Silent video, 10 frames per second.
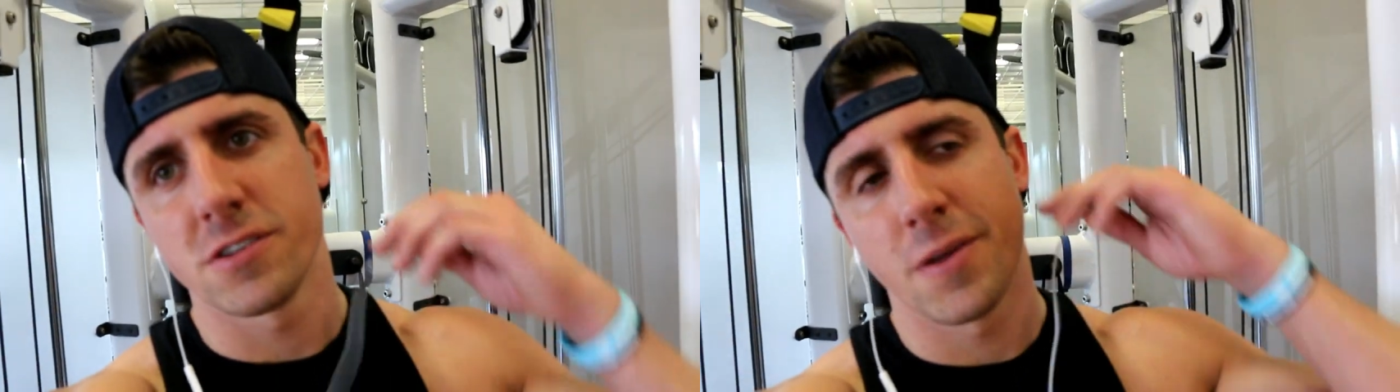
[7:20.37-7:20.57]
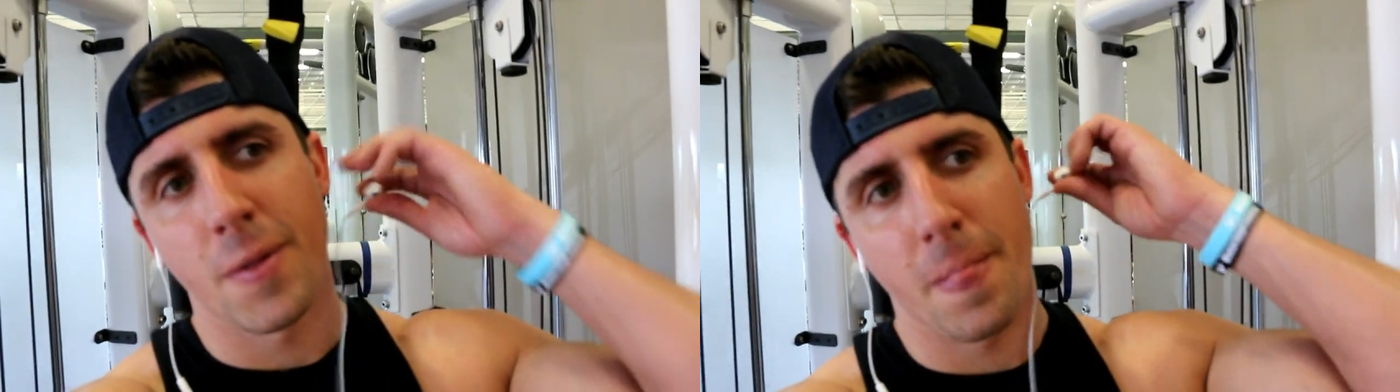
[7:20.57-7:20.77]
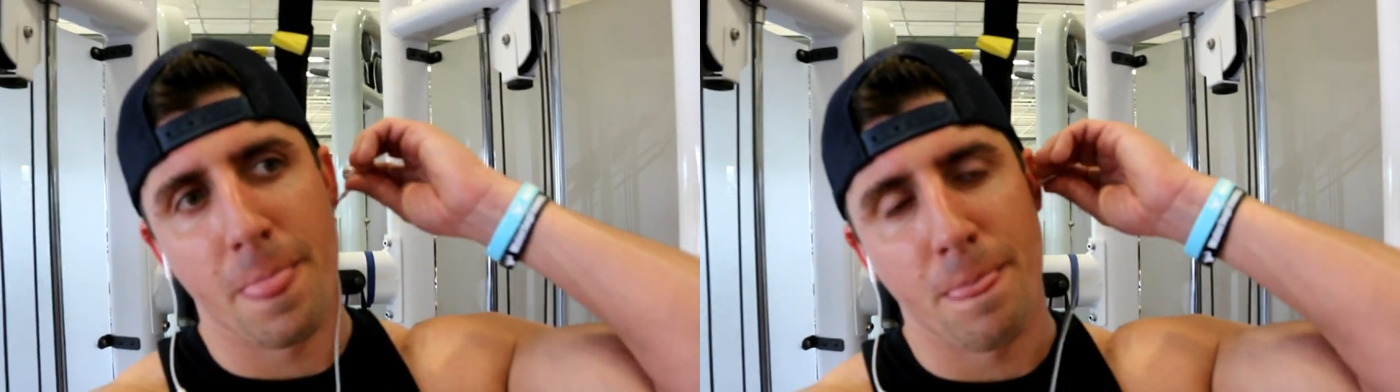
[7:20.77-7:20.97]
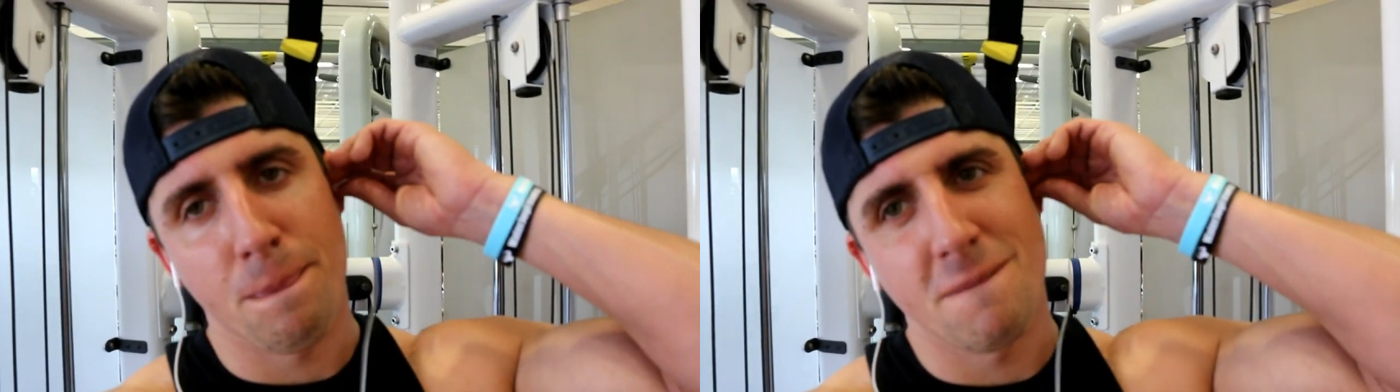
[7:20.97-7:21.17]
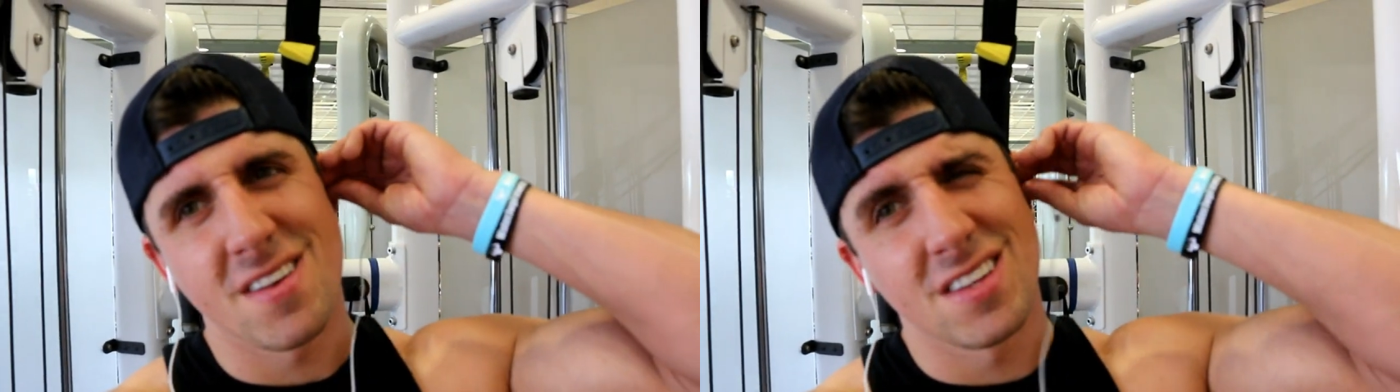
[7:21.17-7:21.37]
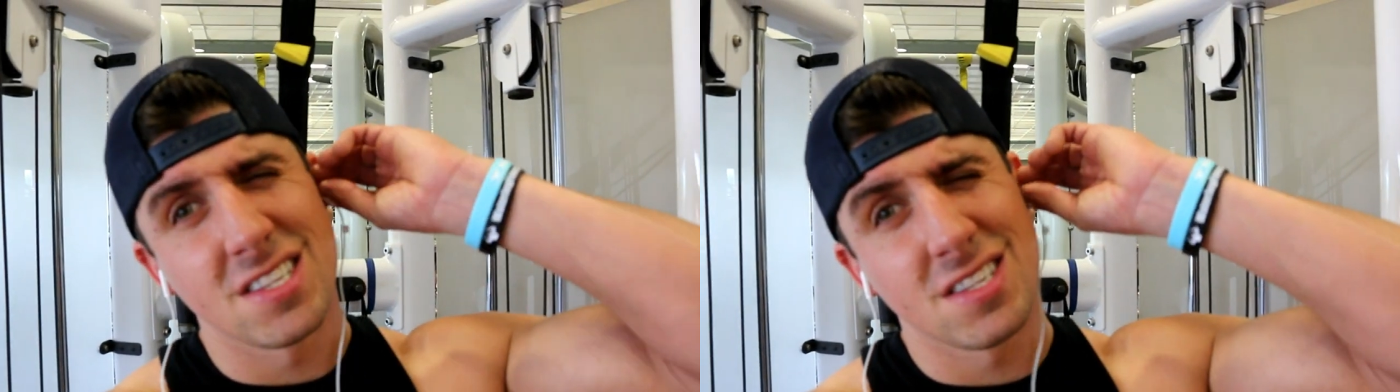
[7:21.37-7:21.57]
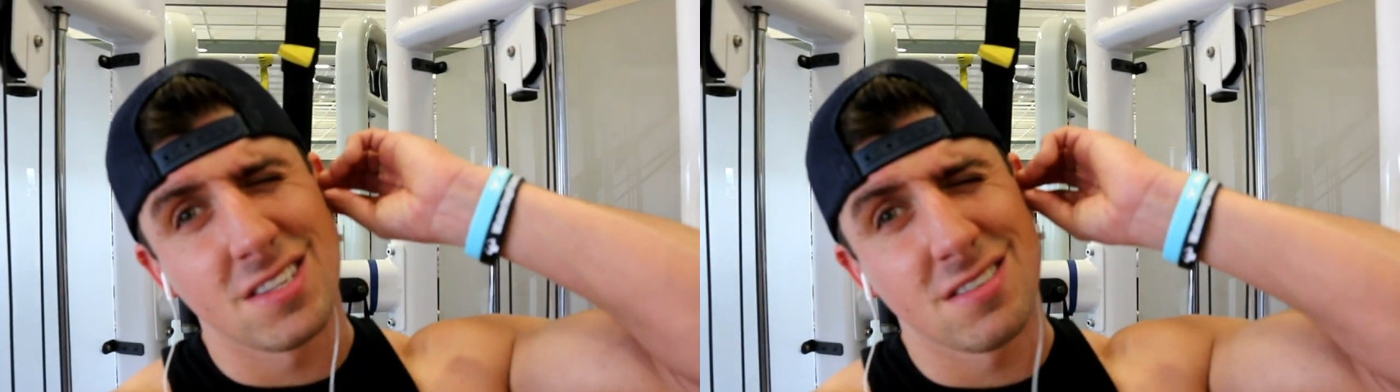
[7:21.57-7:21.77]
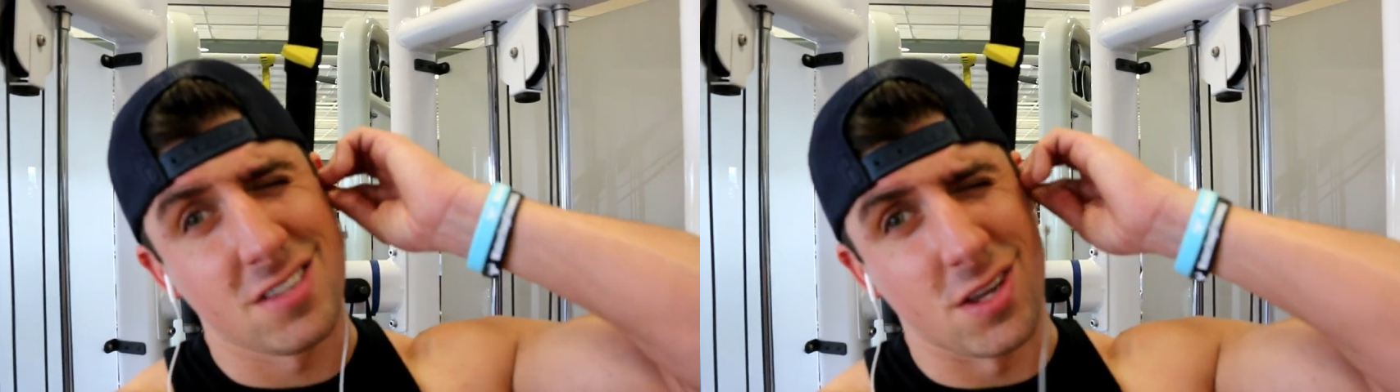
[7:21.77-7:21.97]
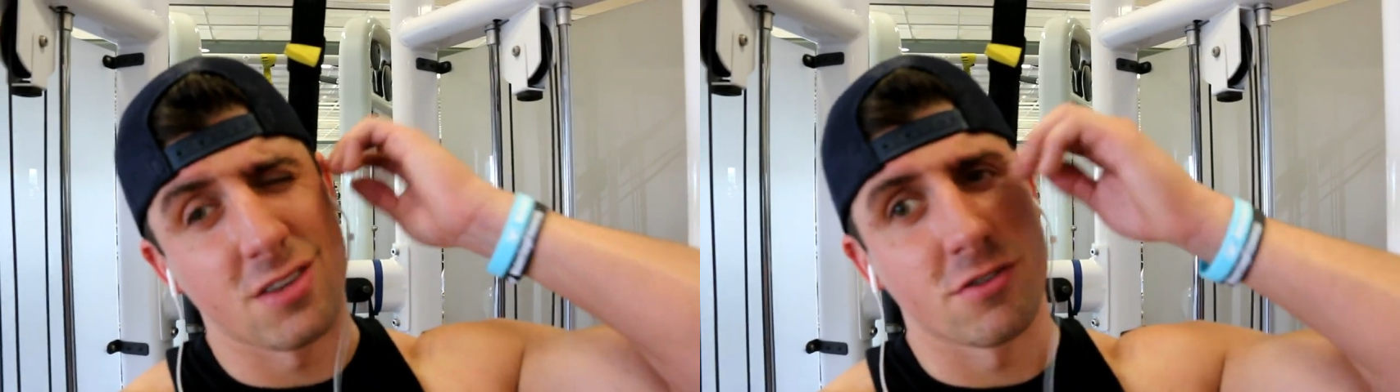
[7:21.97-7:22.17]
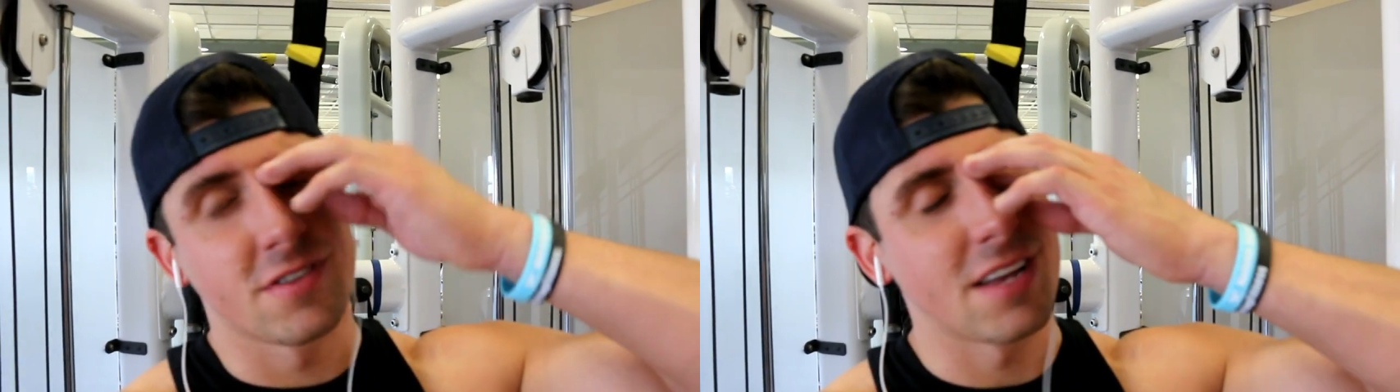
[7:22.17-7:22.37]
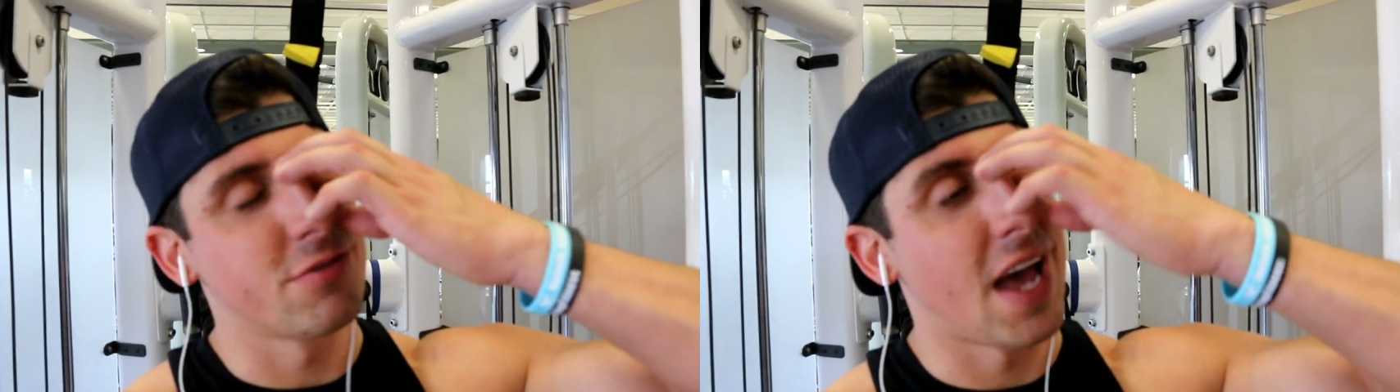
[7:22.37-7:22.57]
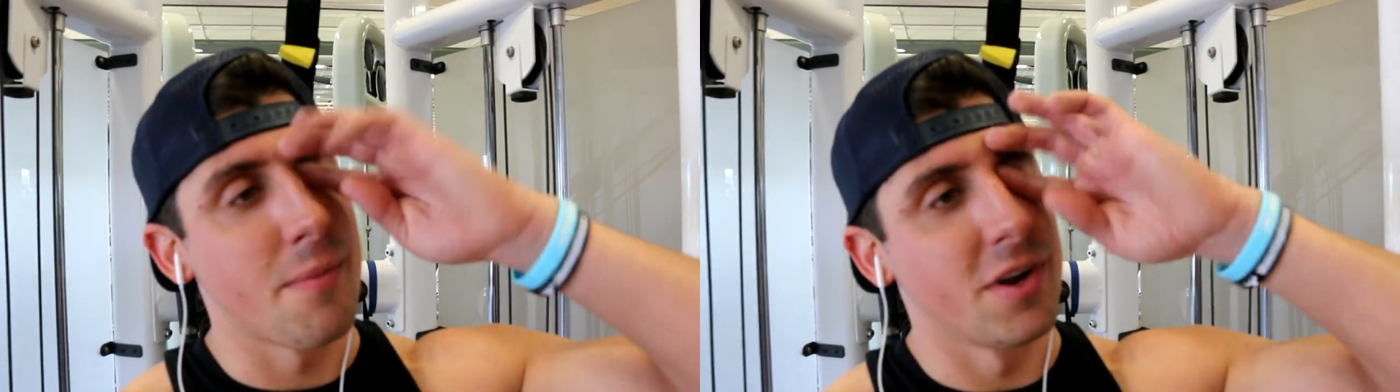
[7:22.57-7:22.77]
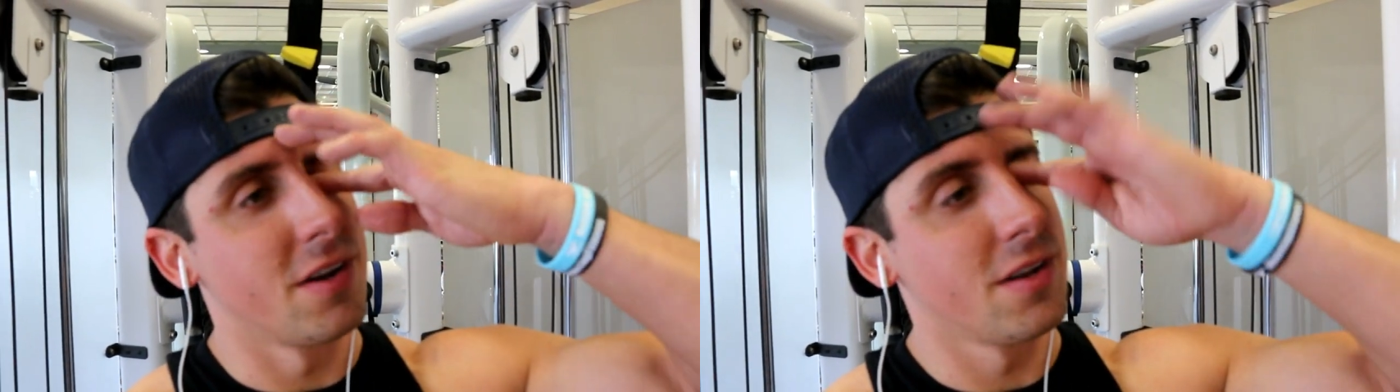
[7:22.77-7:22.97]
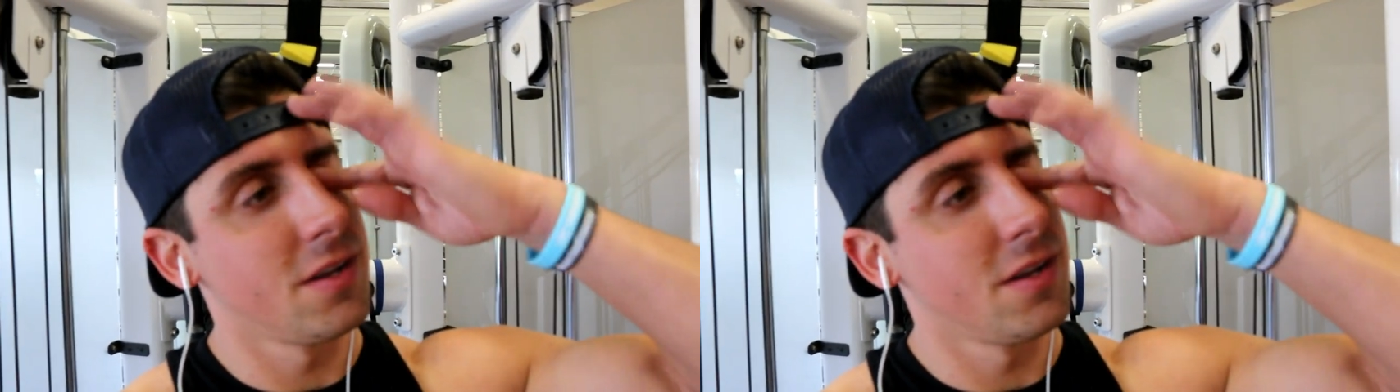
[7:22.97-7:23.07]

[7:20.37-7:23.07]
So that's what's happening.